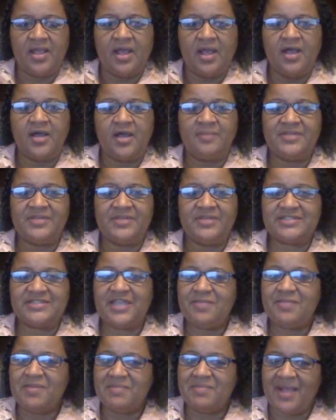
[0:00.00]
Let's
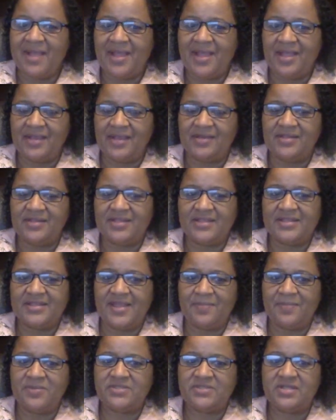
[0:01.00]
keep in mind that
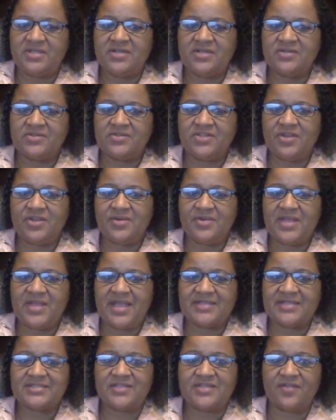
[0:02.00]
that particular theory
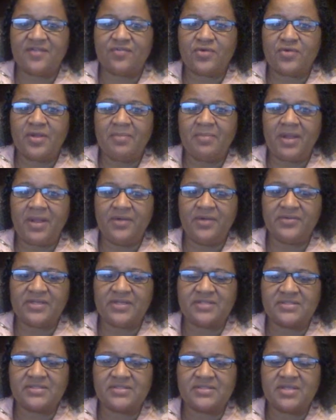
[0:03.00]
has several
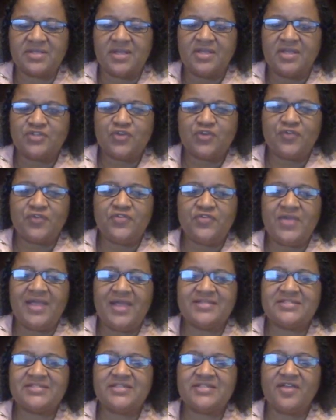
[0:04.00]
components. So if you
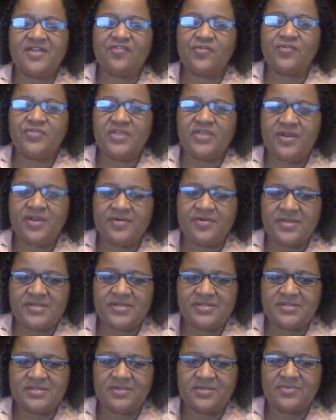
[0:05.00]
had several
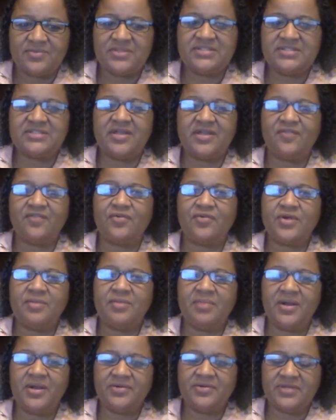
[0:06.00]
theories with several
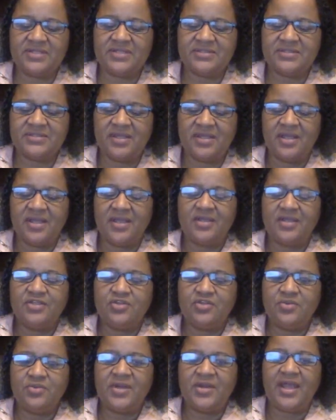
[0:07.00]
components,
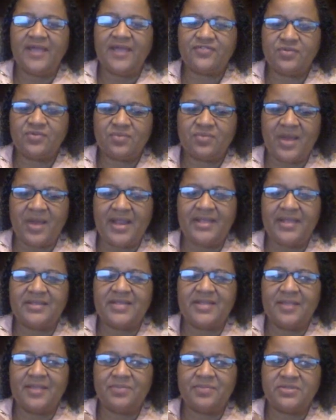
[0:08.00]
you would have to write
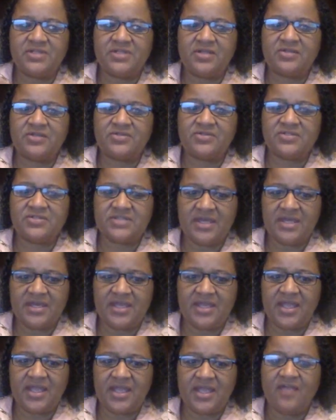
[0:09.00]
that particular
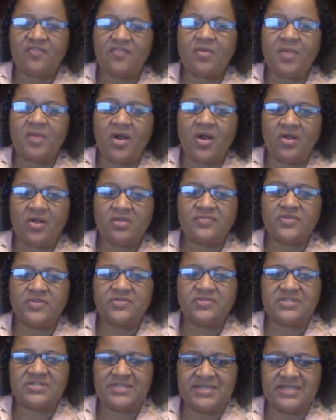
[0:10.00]
study from all of
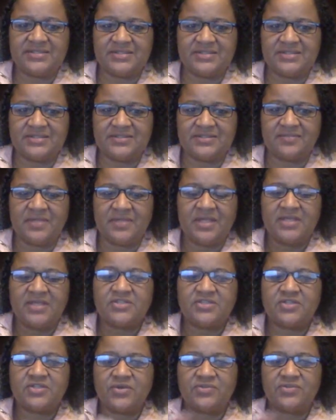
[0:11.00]
those lenses.
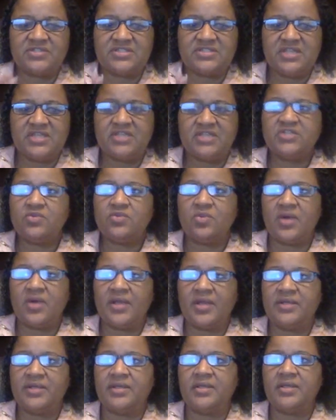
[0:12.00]
So stick to
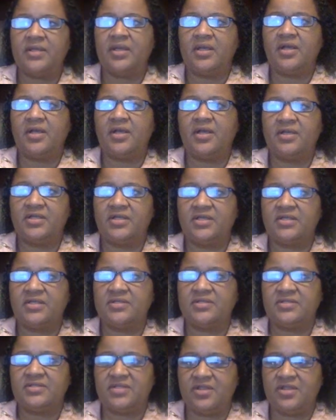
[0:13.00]
one good
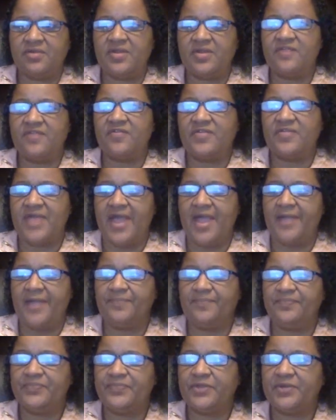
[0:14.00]
theory for that.
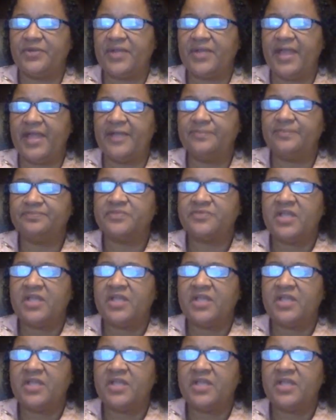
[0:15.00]
Okay.